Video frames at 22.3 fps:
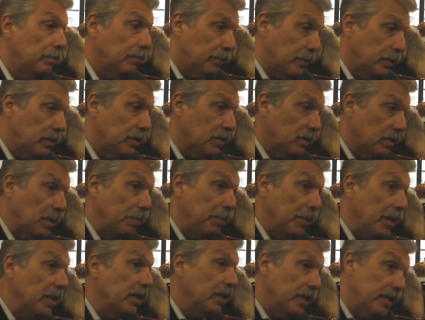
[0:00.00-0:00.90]
for instance,
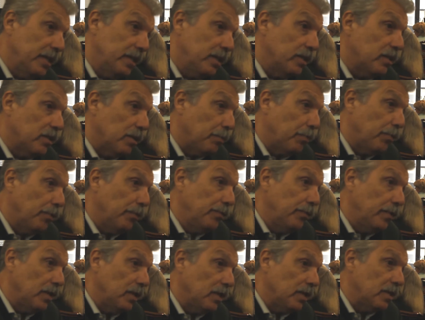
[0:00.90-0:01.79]
amygdalin is
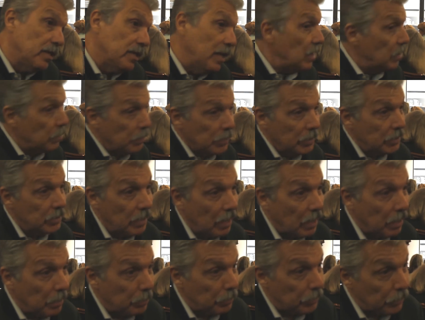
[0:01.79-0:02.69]
approved in the states, but it's
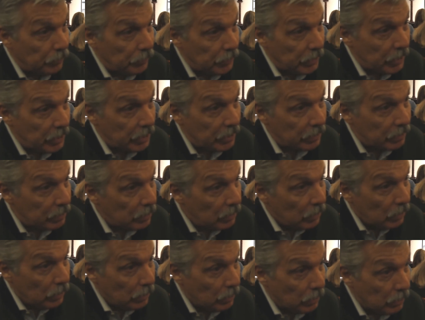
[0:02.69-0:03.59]
not approved here
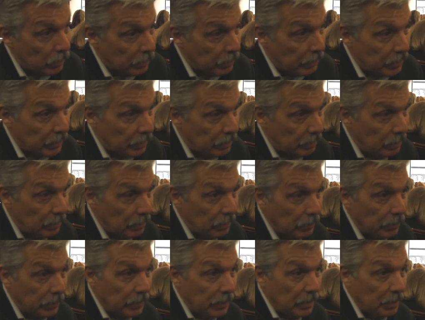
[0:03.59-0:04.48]
right. or in
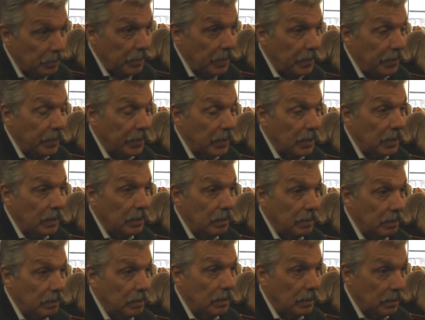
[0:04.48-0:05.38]
or in America.
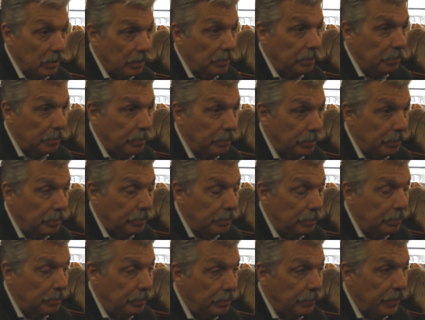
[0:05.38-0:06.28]
The, the,
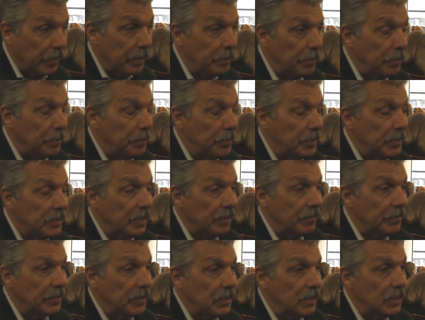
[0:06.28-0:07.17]
vitamin
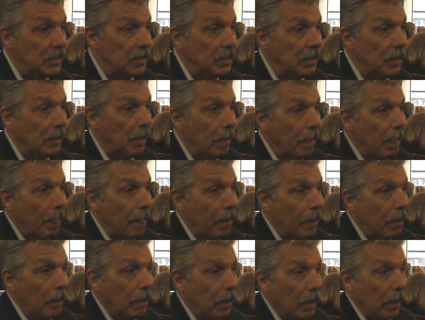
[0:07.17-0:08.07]
B17.
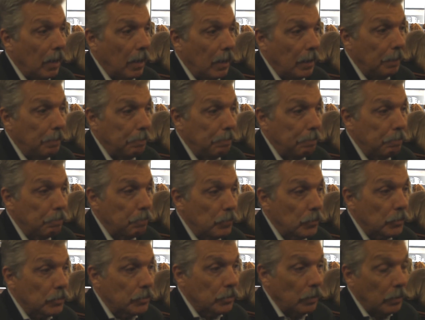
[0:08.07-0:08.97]
Yeah. Um,
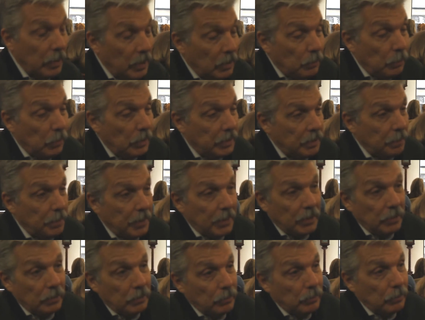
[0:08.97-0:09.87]
so it will
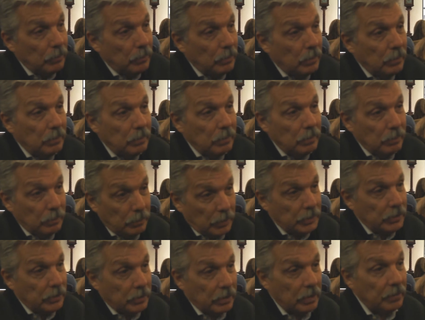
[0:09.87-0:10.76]
depend on, on
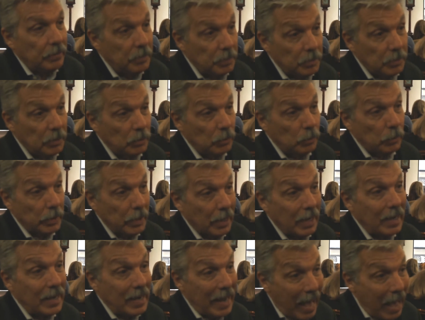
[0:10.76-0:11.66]
what your government would
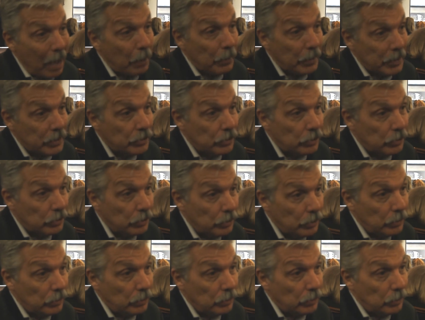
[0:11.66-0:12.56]
allow us to
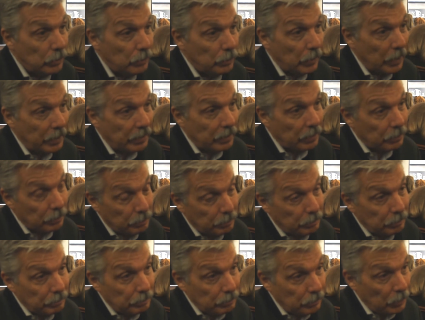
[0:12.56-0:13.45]
do, yeah. whether
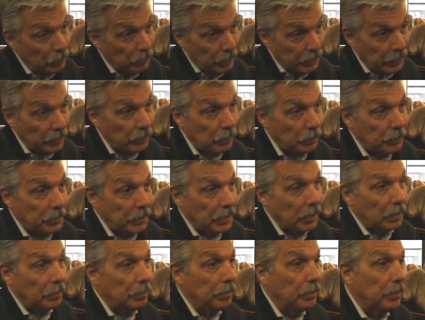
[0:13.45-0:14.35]
we want to open
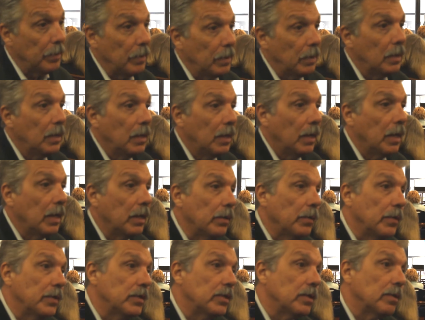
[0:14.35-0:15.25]
up. Do you think the
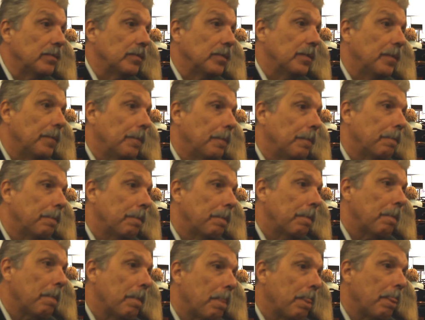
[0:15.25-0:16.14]
government would have a,
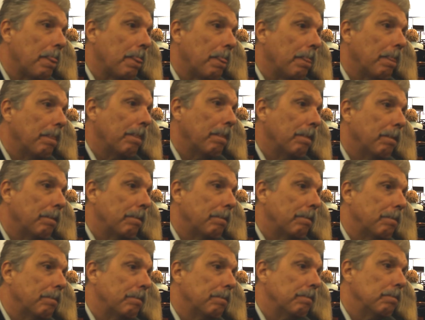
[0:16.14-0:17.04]
the UK government
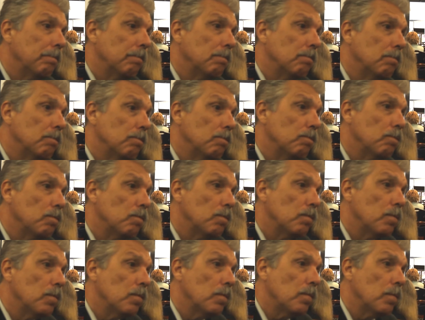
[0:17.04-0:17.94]
would have a distrust
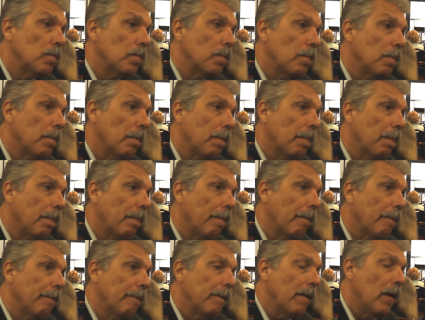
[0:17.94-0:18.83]
towards
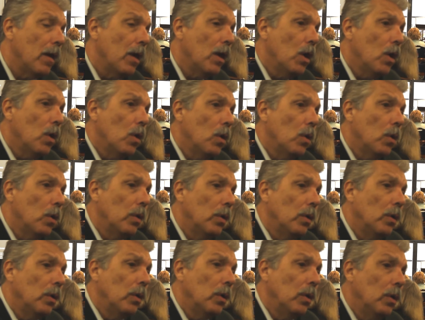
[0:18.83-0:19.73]
more
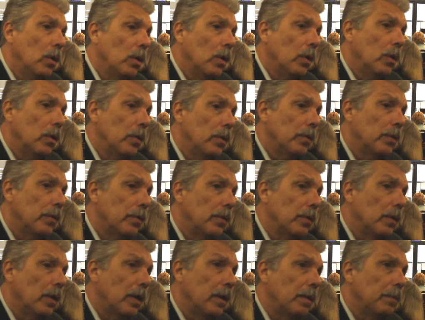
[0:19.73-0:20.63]
alternative, less
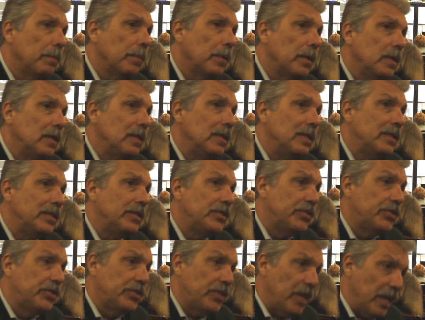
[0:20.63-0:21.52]
orthodox?
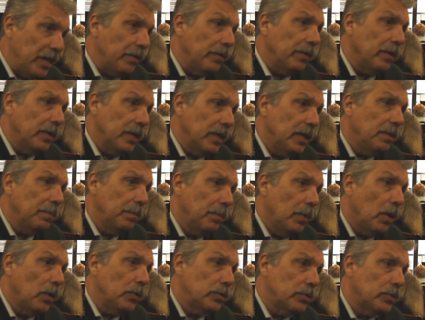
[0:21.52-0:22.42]
Generally,
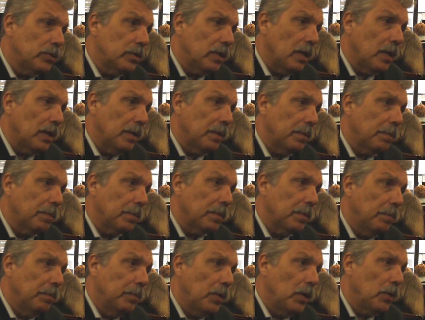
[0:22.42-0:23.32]
most uh,
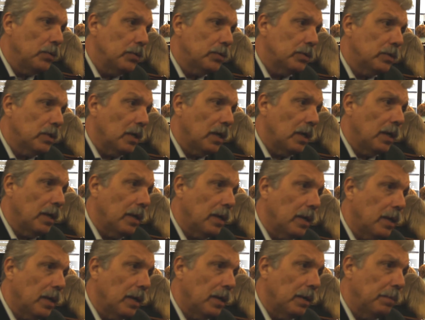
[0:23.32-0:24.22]
most uh,
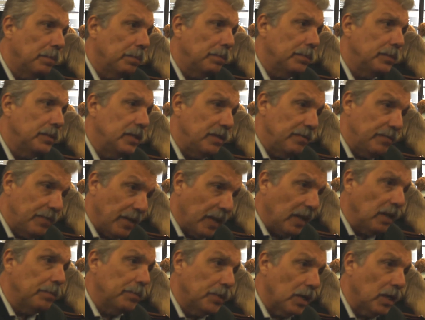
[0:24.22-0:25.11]
uh,
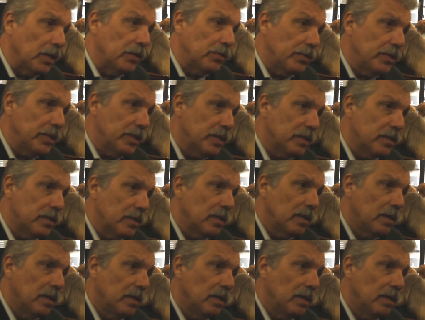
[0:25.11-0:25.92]
developed countries